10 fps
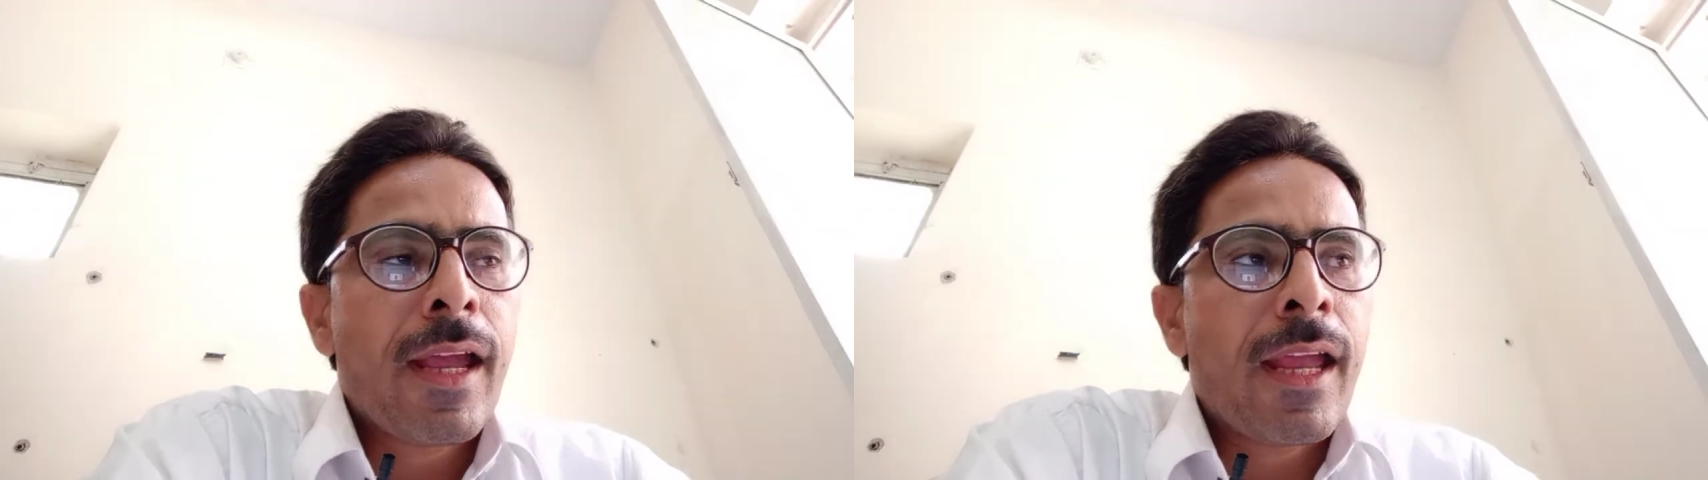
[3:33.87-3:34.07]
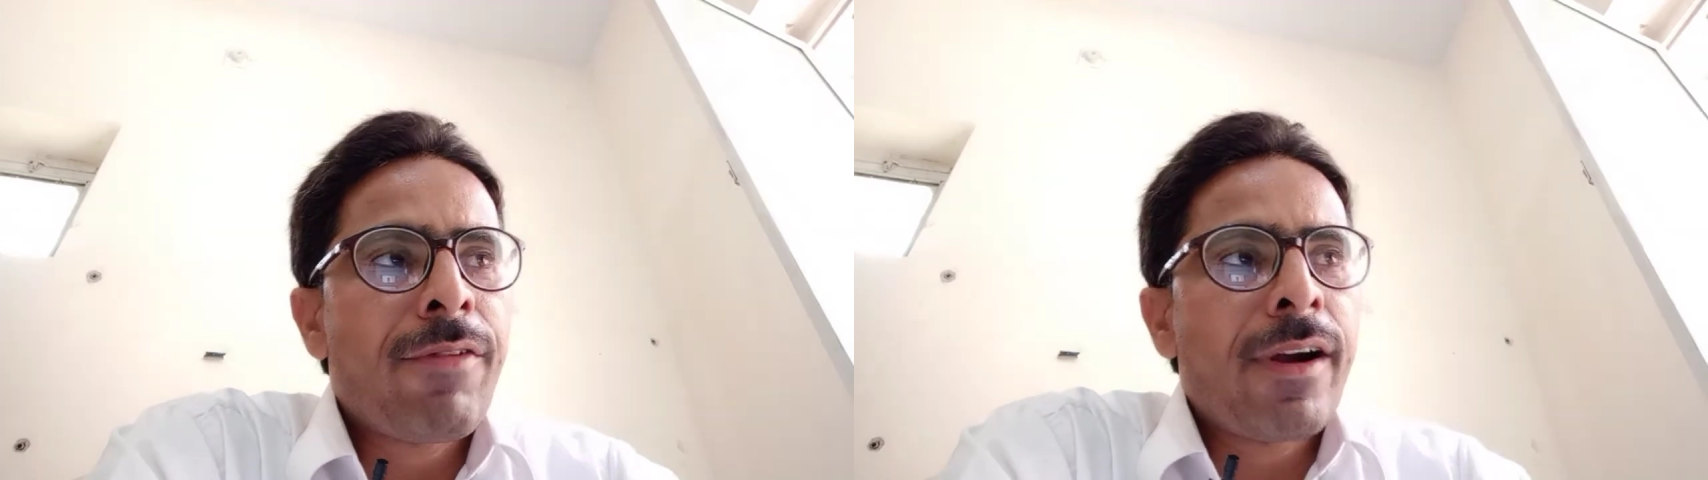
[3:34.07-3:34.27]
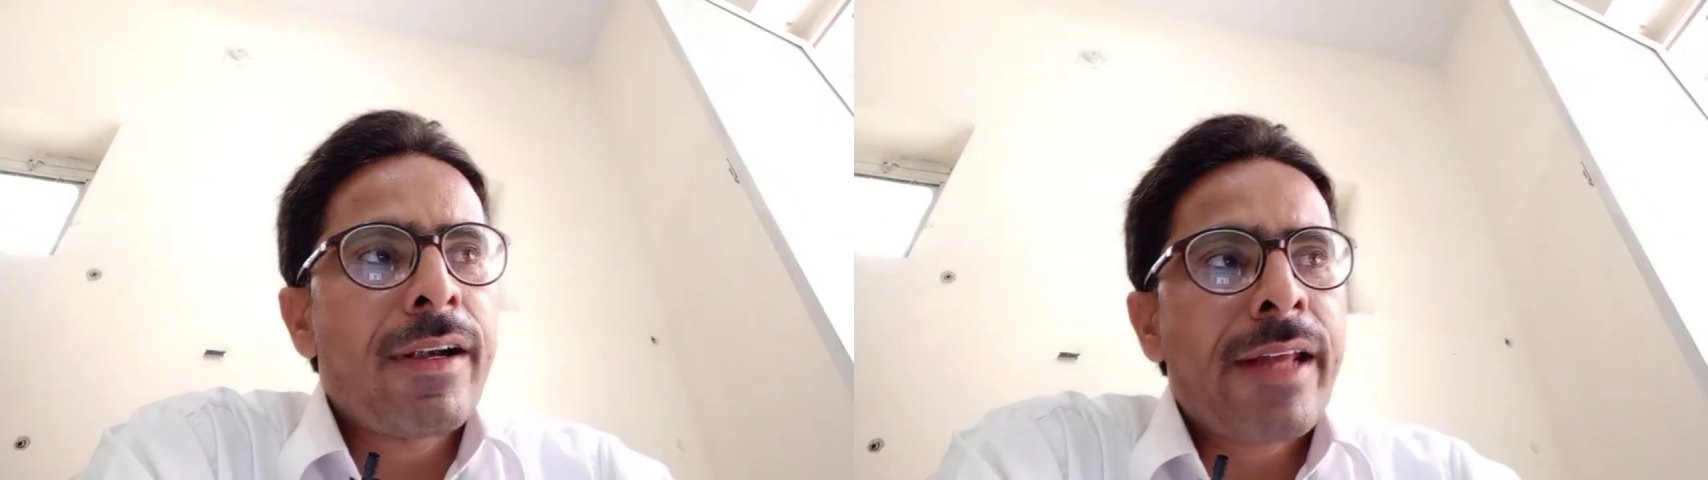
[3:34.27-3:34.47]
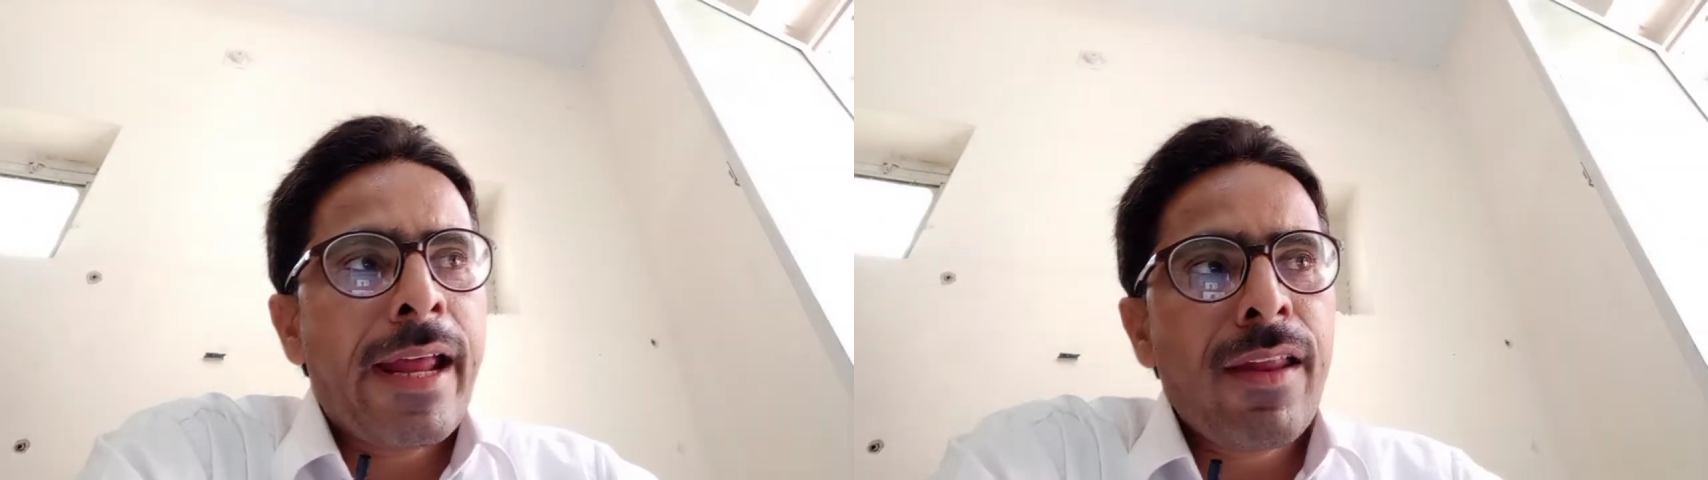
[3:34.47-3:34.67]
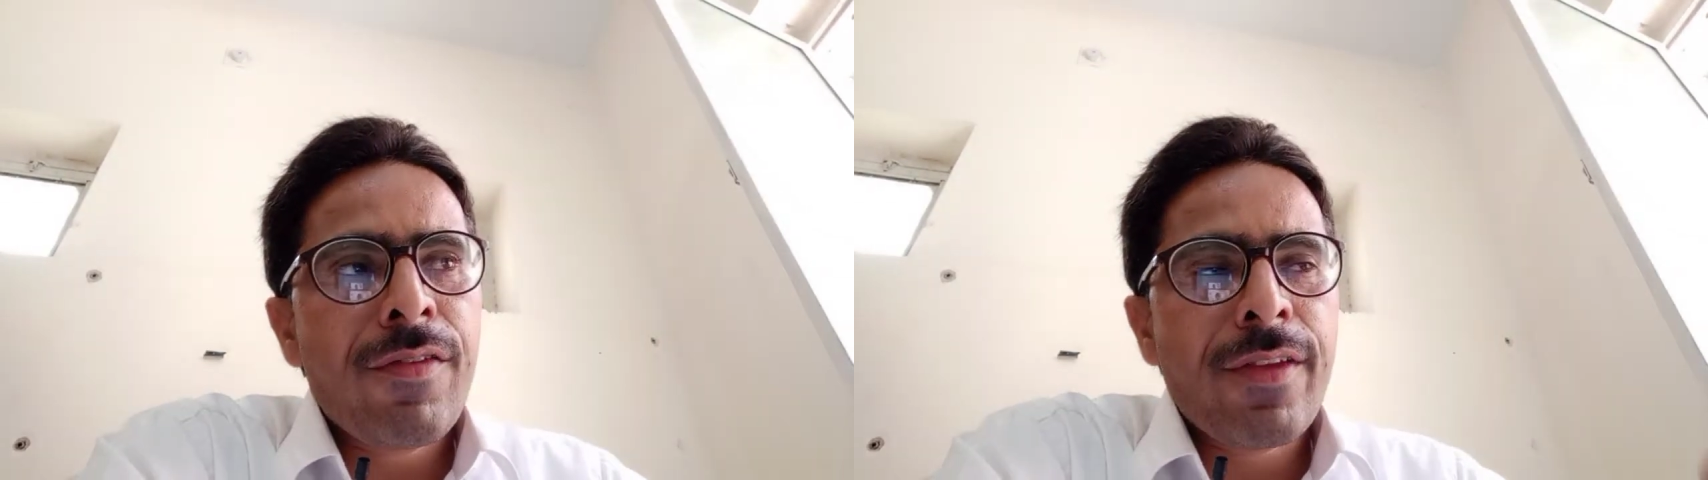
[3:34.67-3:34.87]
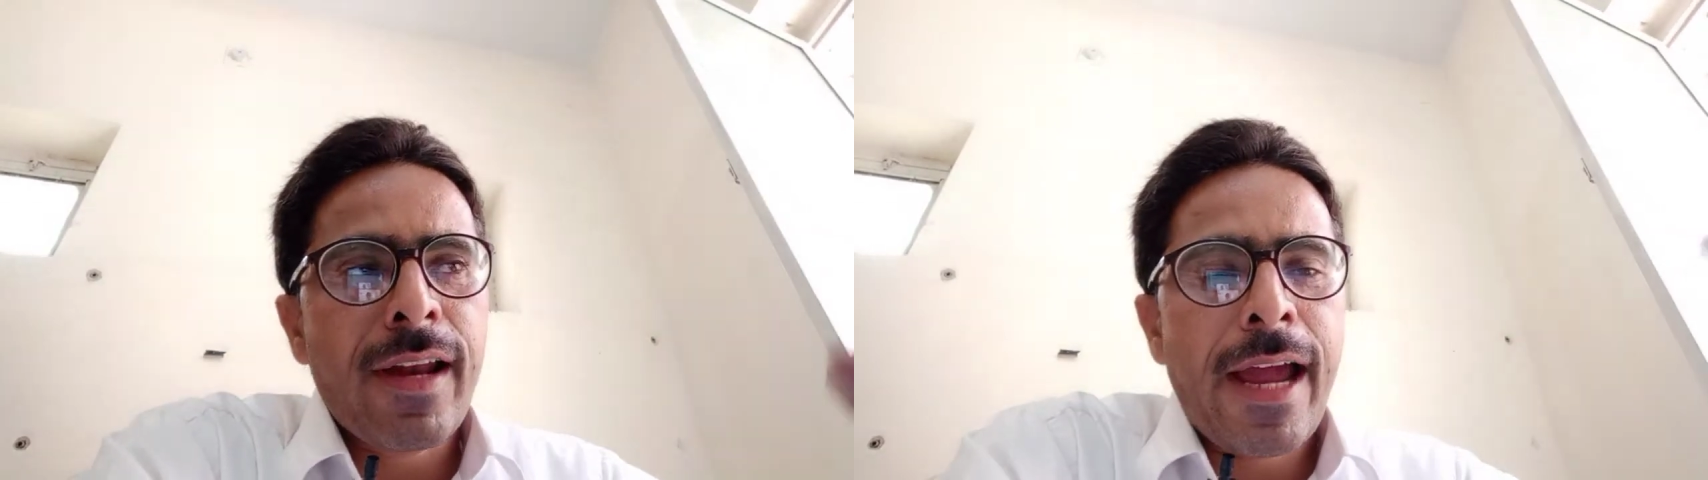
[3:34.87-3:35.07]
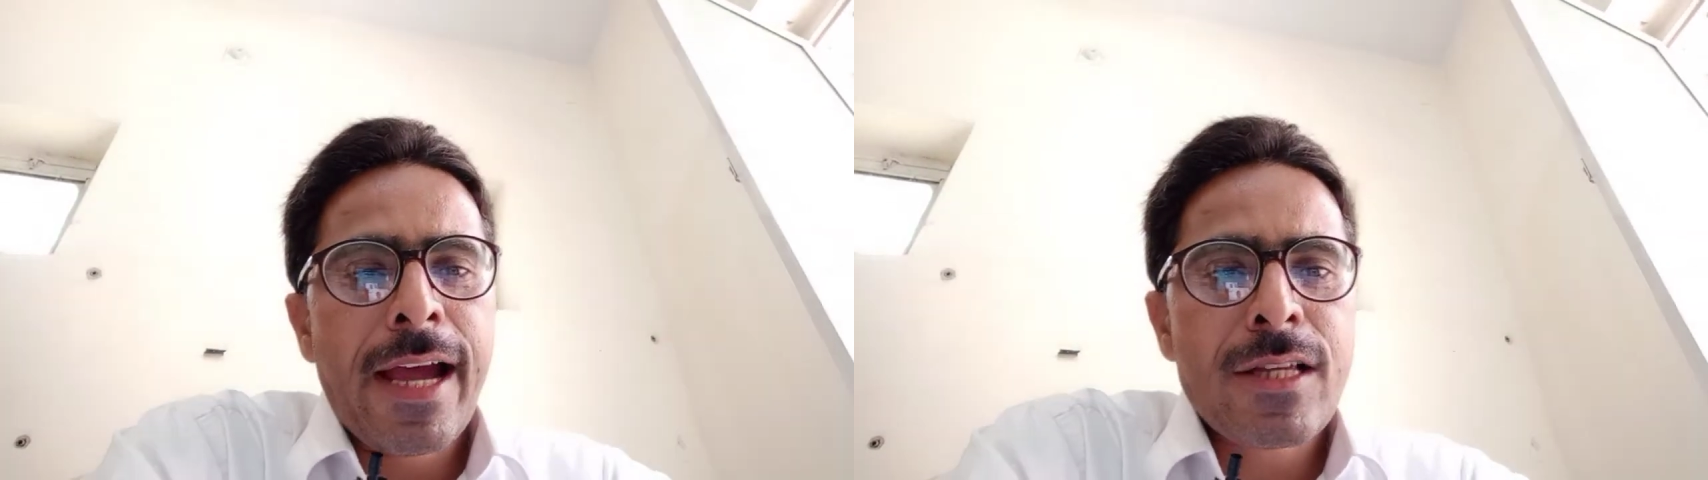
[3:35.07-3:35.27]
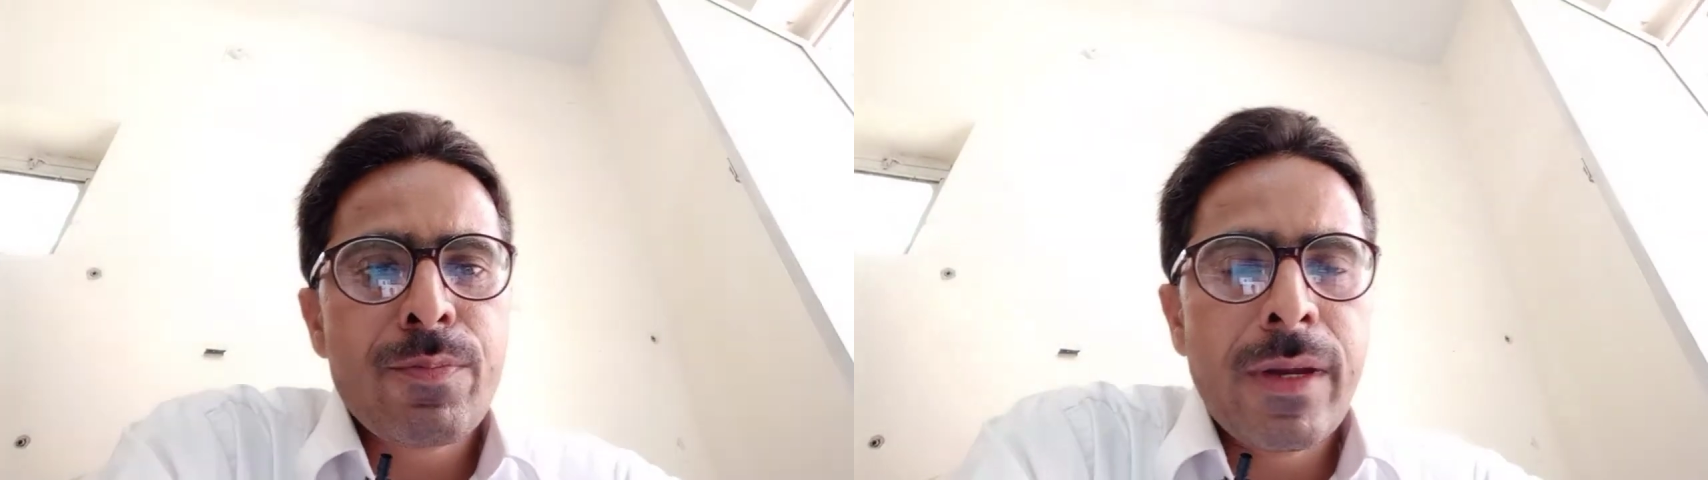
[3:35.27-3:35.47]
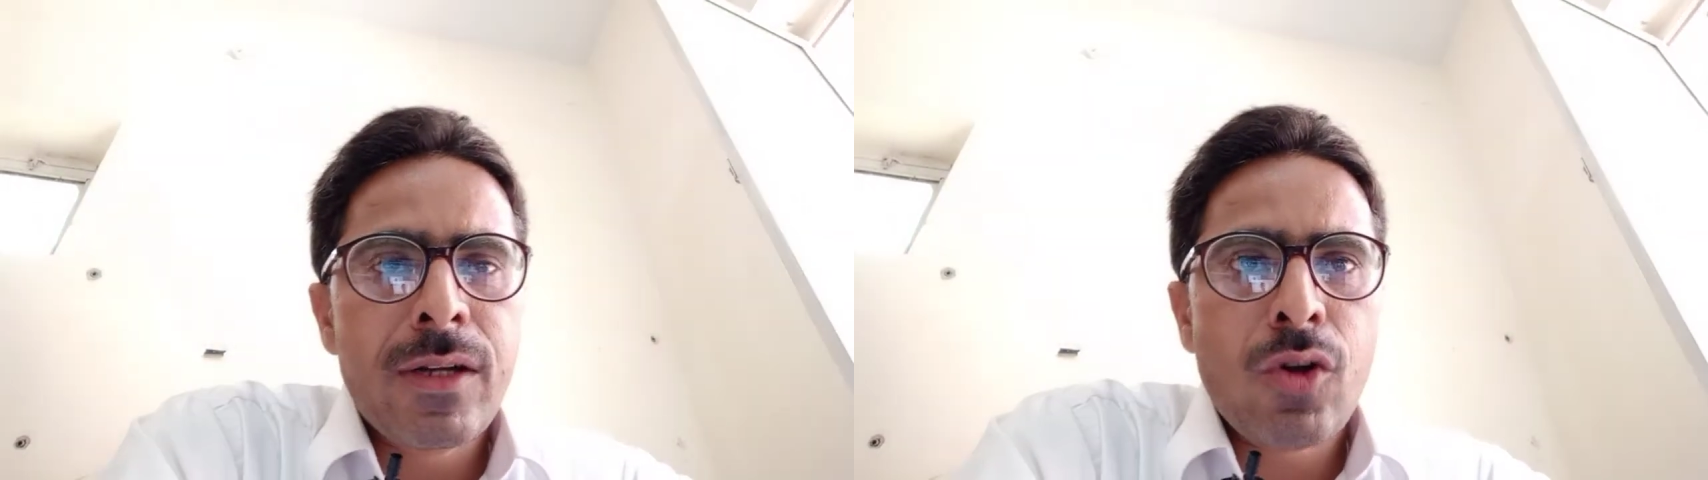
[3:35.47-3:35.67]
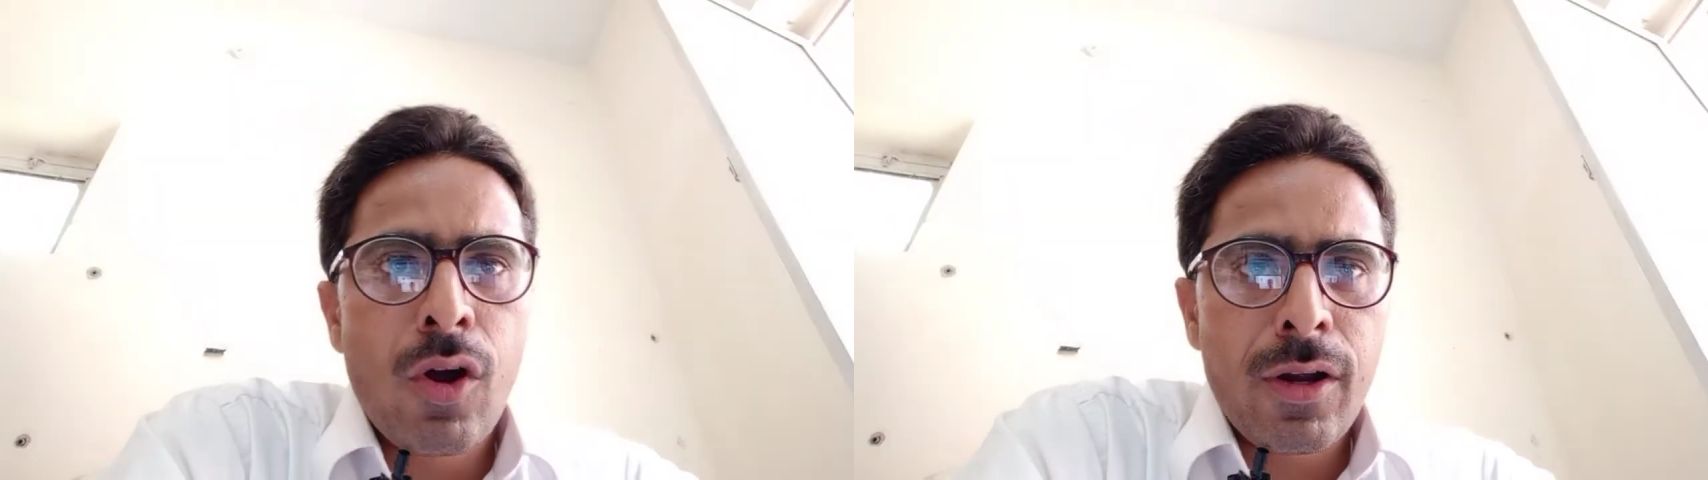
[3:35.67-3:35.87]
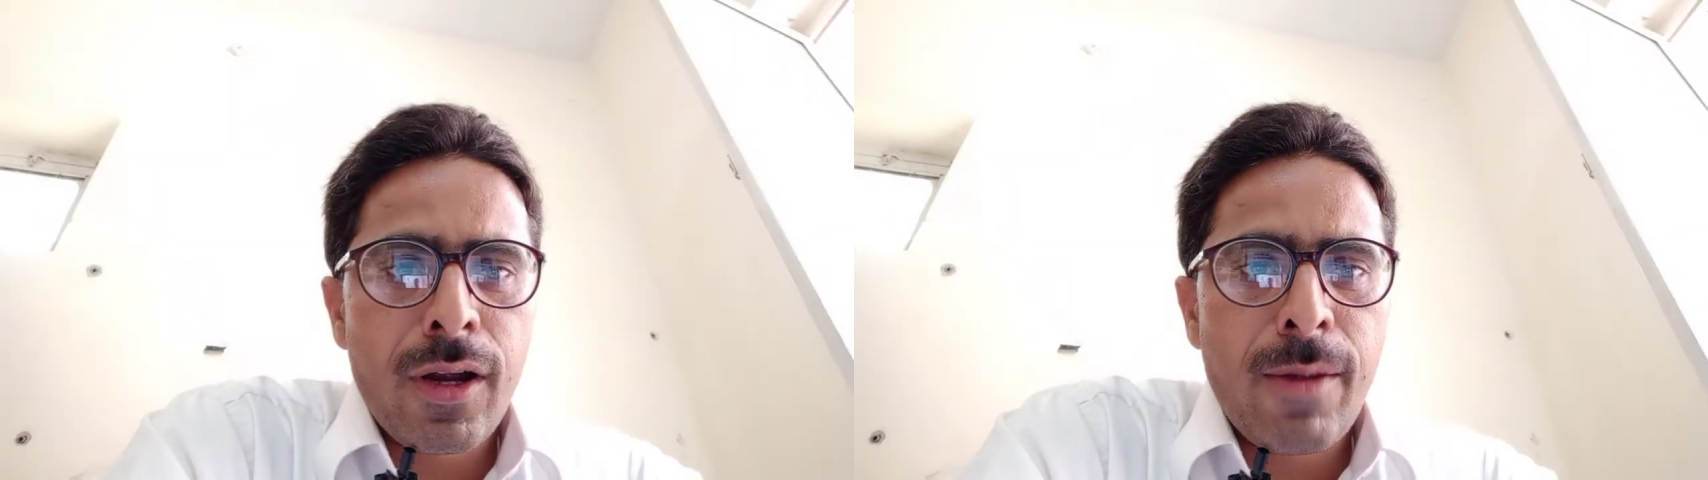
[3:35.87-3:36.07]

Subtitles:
Even Tennyson has been talking